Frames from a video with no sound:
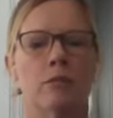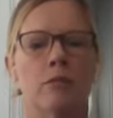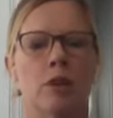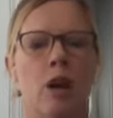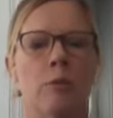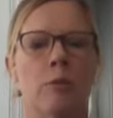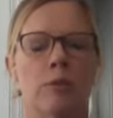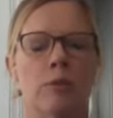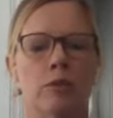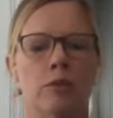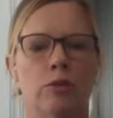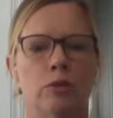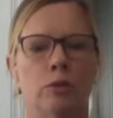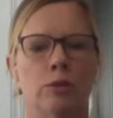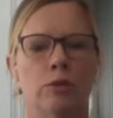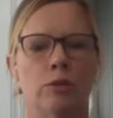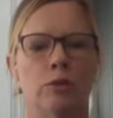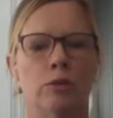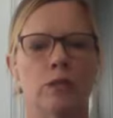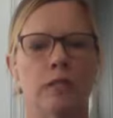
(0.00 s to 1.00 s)
Drop your
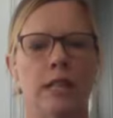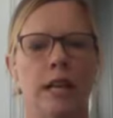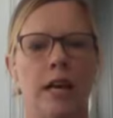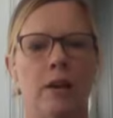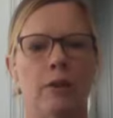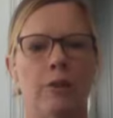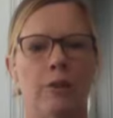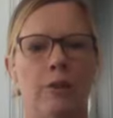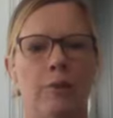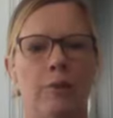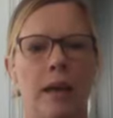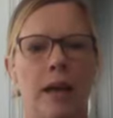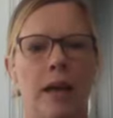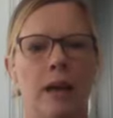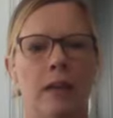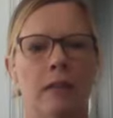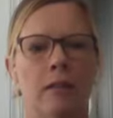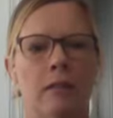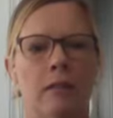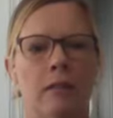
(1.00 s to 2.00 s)
shoulders down your
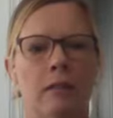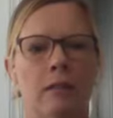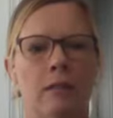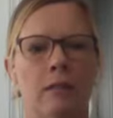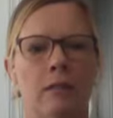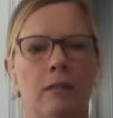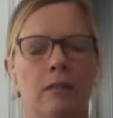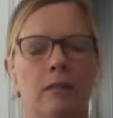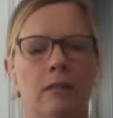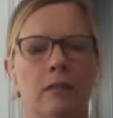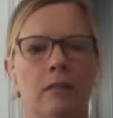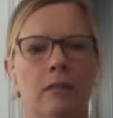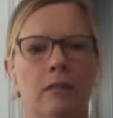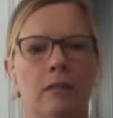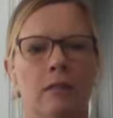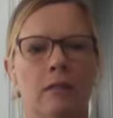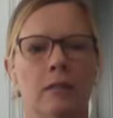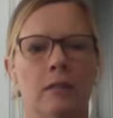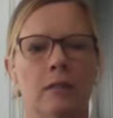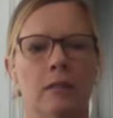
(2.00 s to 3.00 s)
back.
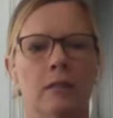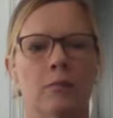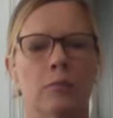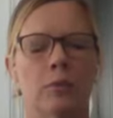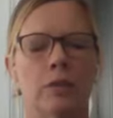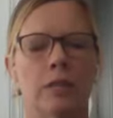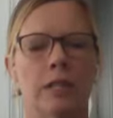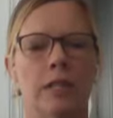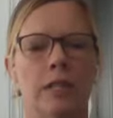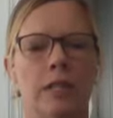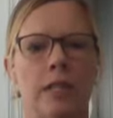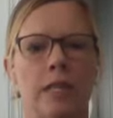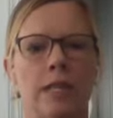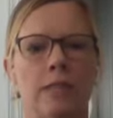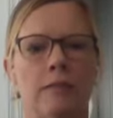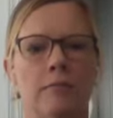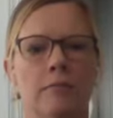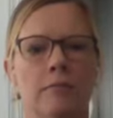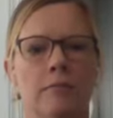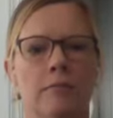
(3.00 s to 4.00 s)
Breathe
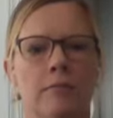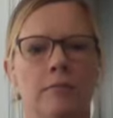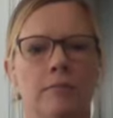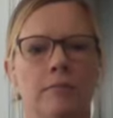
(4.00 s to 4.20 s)
in.